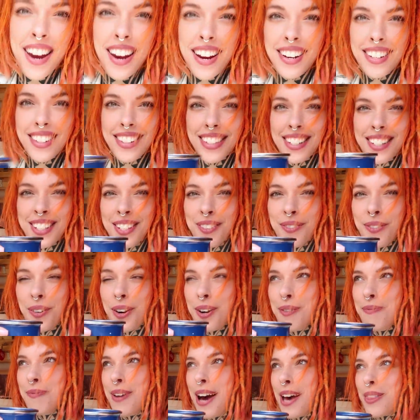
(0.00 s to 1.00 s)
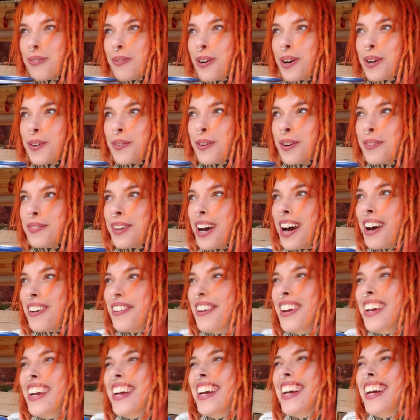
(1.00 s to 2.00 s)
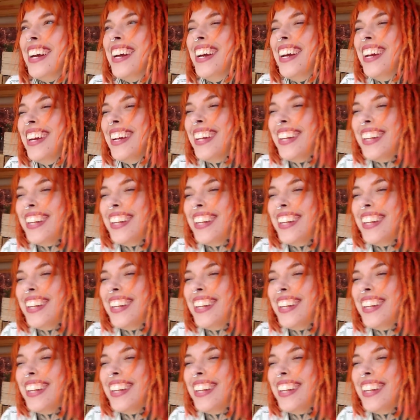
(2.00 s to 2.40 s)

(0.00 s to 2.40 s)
Hey, this is warm bath water, warm coffee.